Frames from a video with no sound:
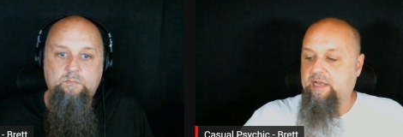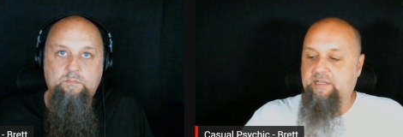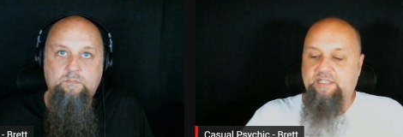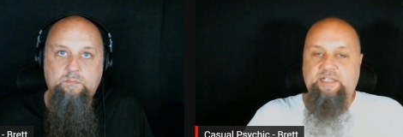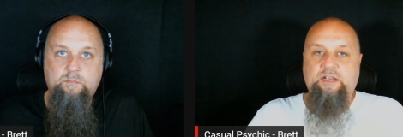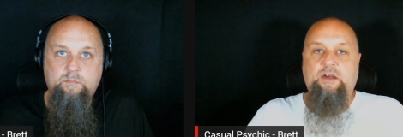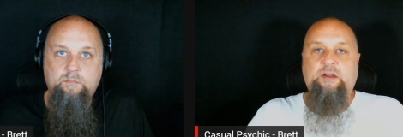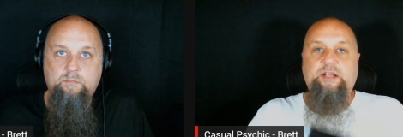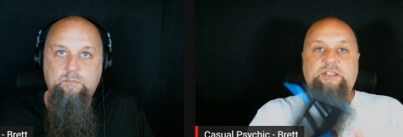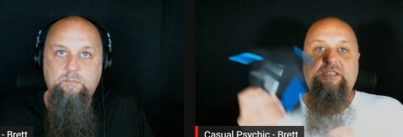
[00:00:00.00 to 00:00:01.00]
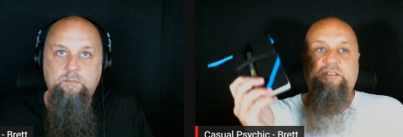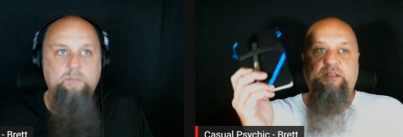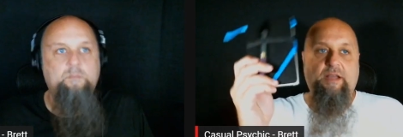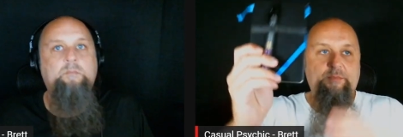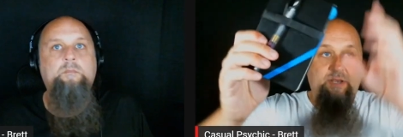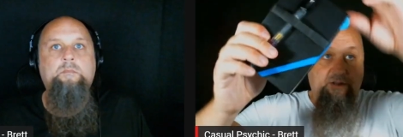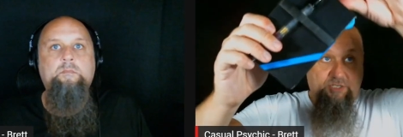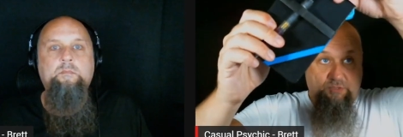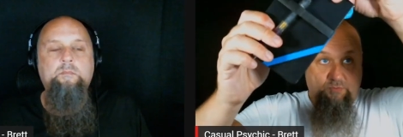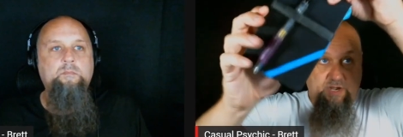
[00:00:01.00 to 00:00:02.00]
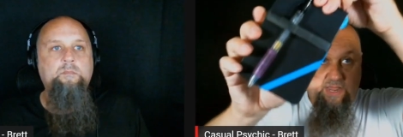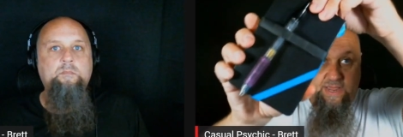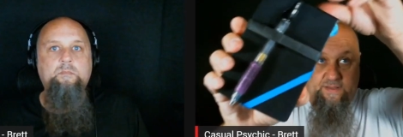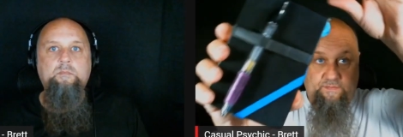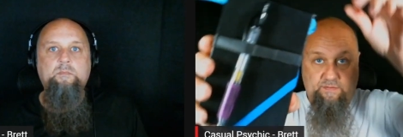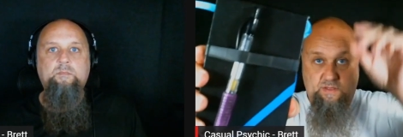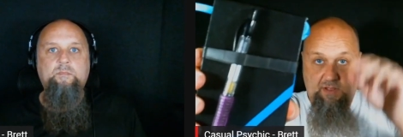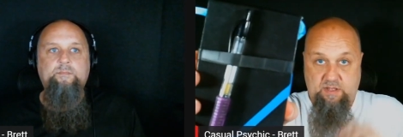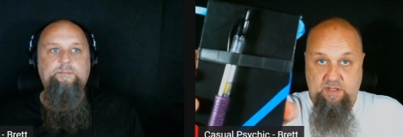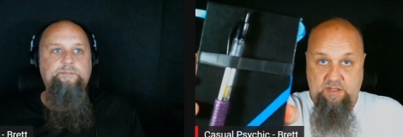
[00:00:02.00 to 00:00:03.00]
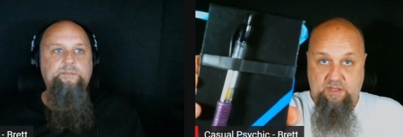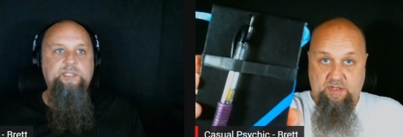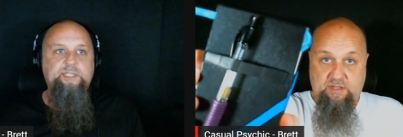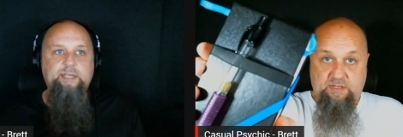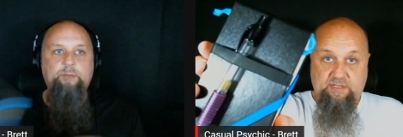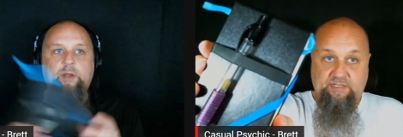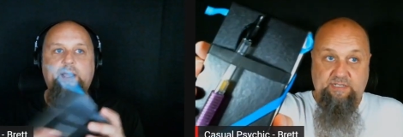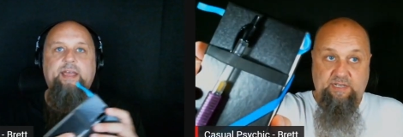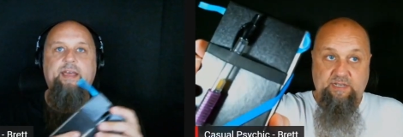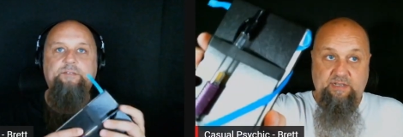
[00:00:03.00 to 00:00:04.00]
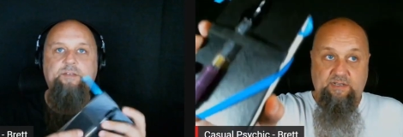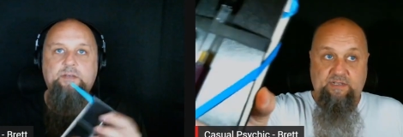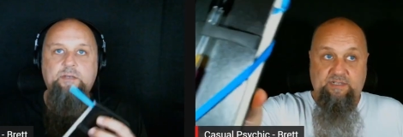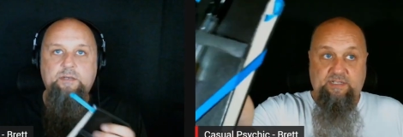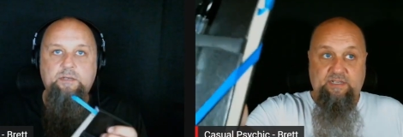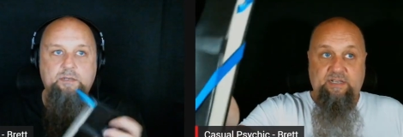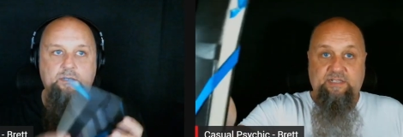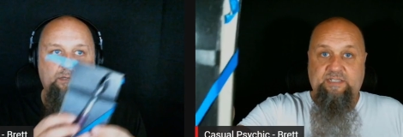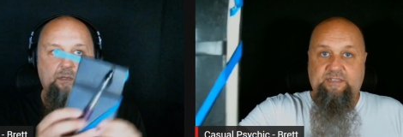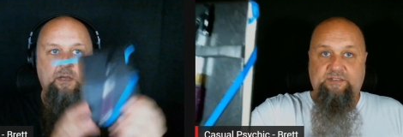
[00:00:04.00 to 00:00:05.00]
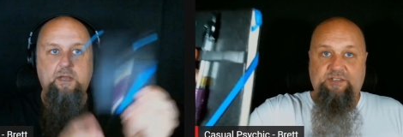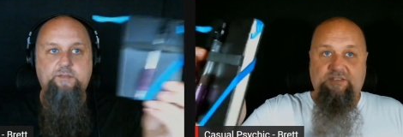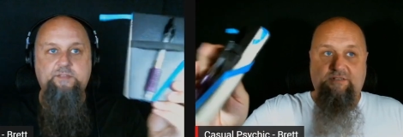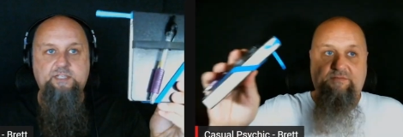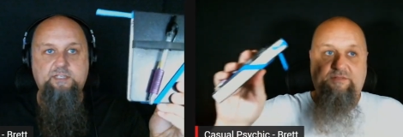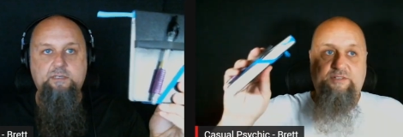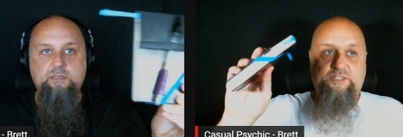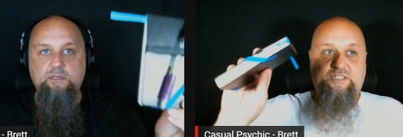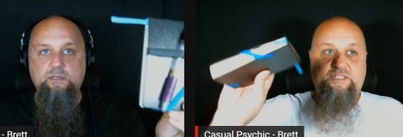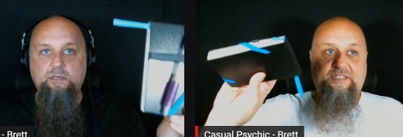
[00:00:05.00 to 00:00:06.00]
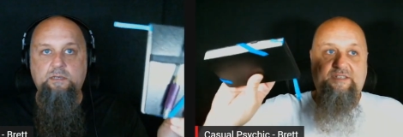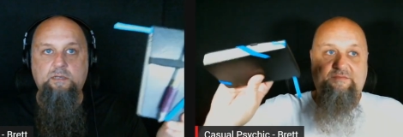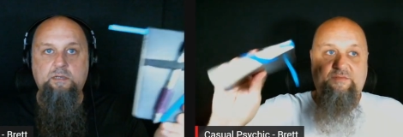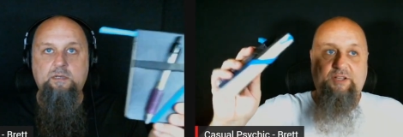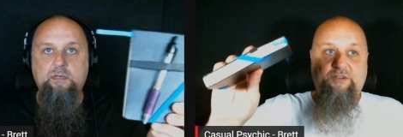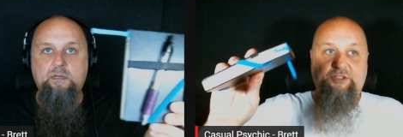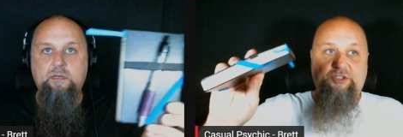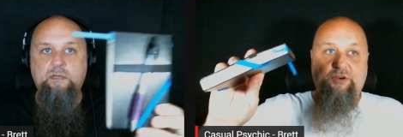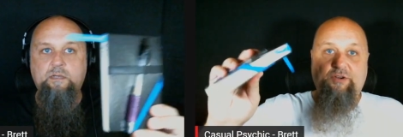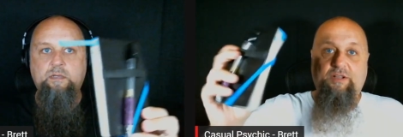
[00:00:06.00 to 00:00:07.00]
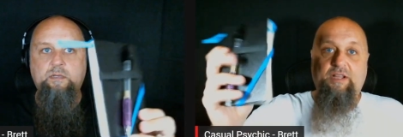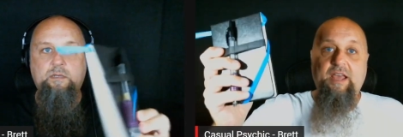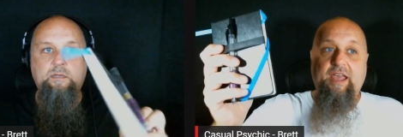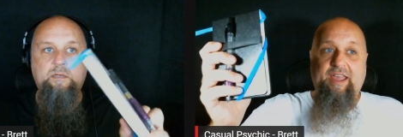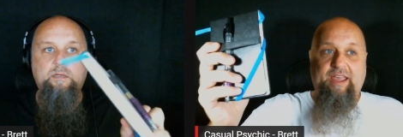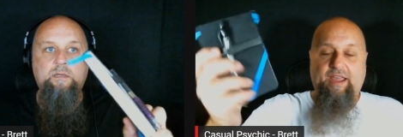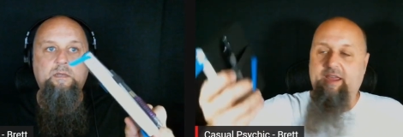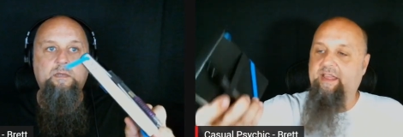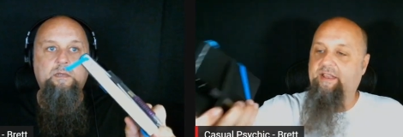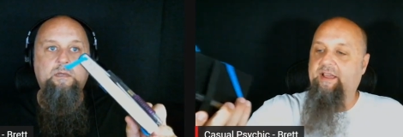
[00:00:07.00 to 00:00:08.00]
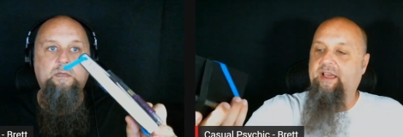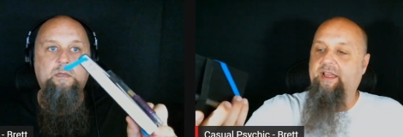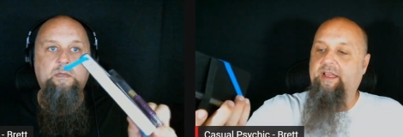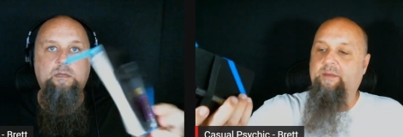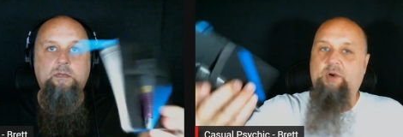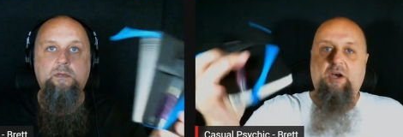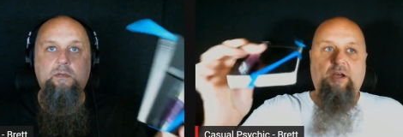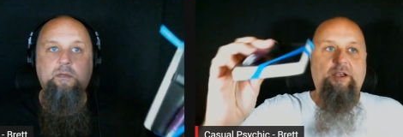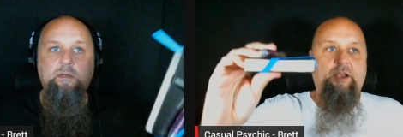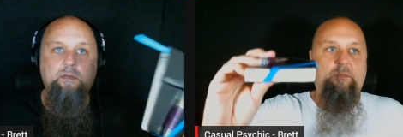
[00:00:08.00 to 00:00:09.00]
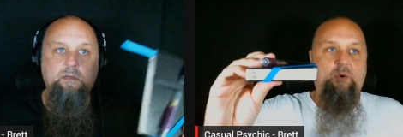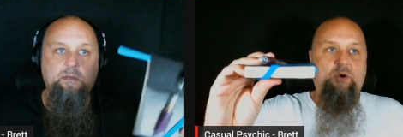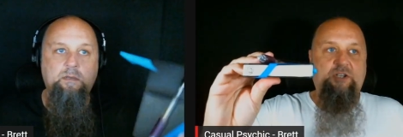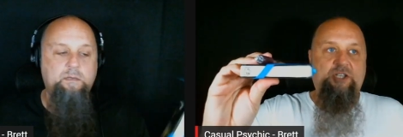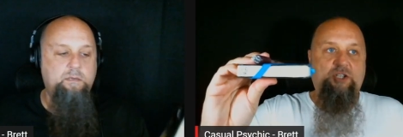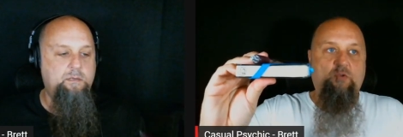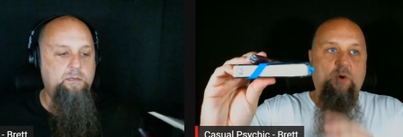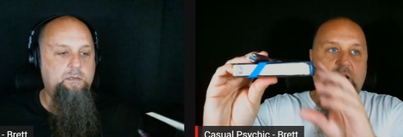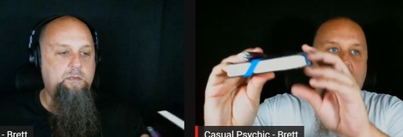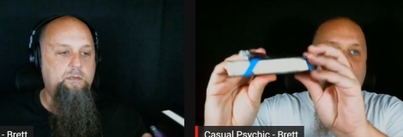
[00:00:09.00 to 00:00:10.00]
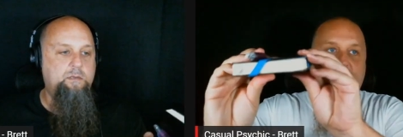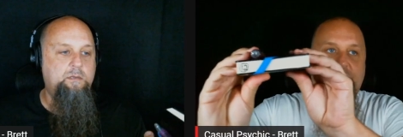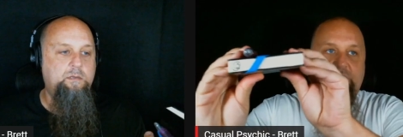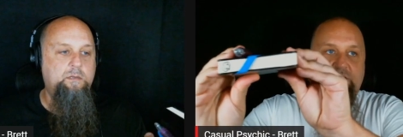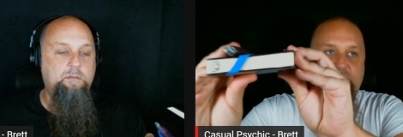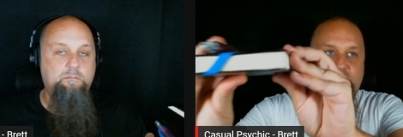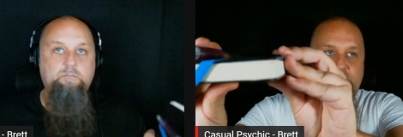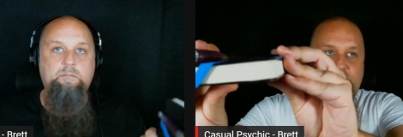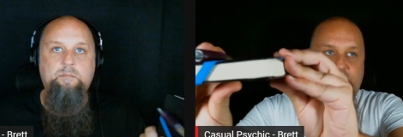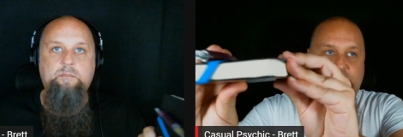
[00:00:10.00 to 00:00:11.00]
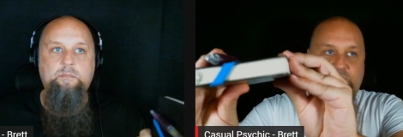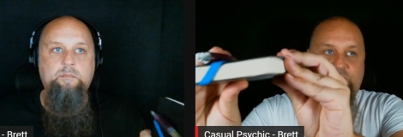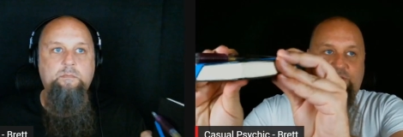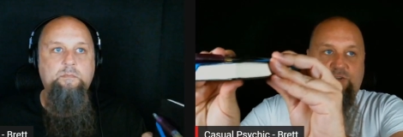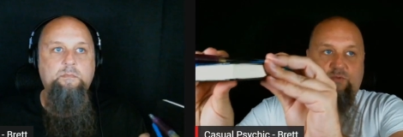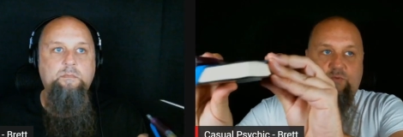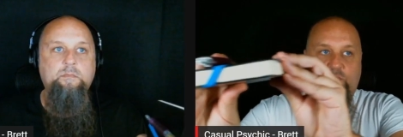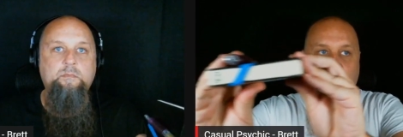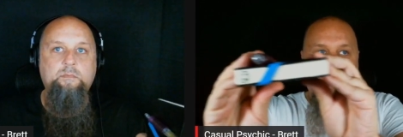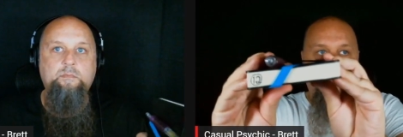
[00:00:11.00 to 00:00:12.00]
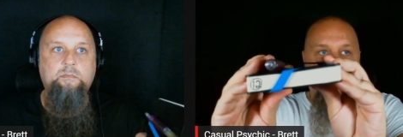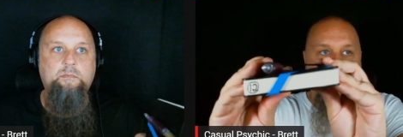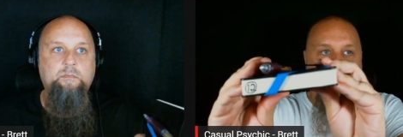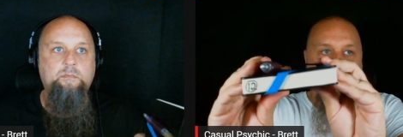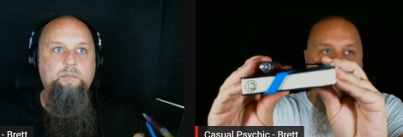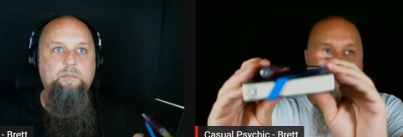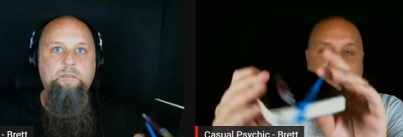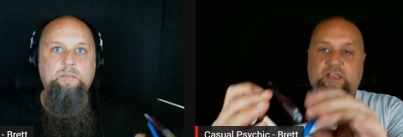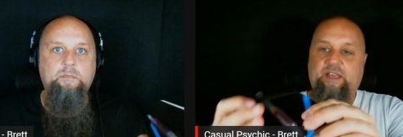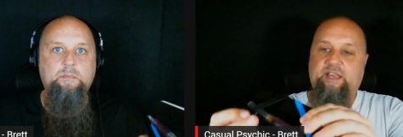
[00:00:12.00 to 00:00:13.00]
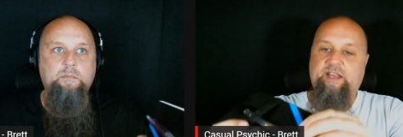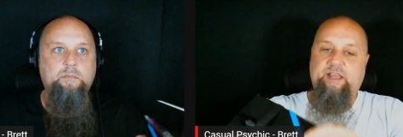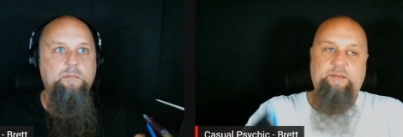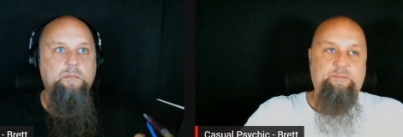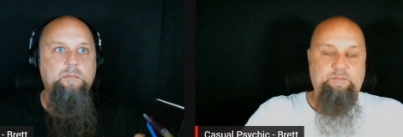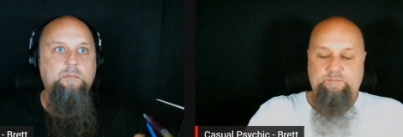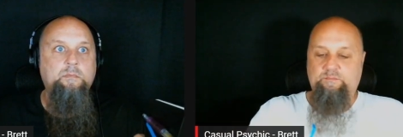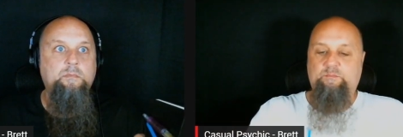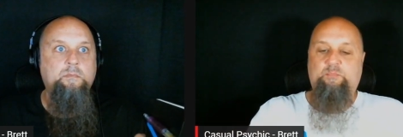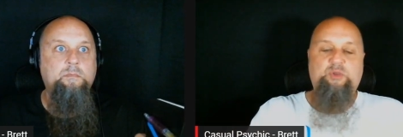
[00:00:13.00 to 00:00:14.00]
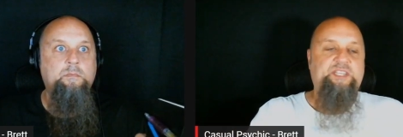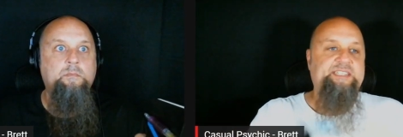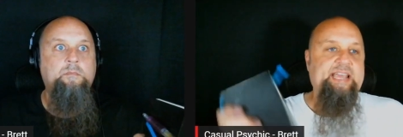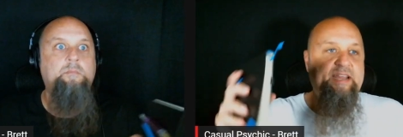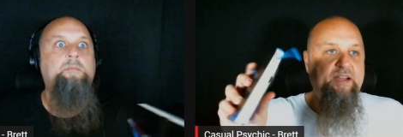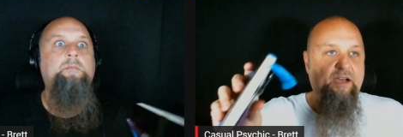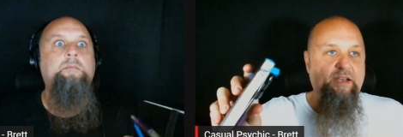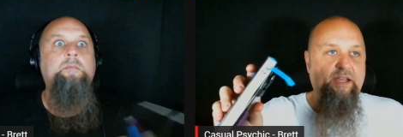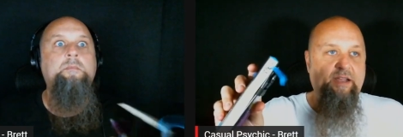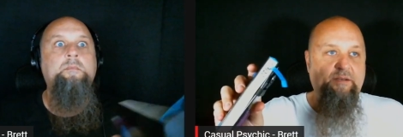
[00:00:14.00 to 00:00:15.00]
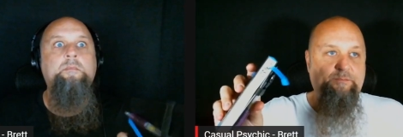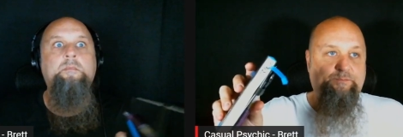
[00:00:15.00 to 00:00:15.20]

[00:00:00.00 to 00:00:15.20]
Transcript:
Speaker 1: And so here's, I mean, here's the one I have. It's the same one I have. So it's, I have this, just this little journal, and I am on number twelve. Number twelve. And I put the date on it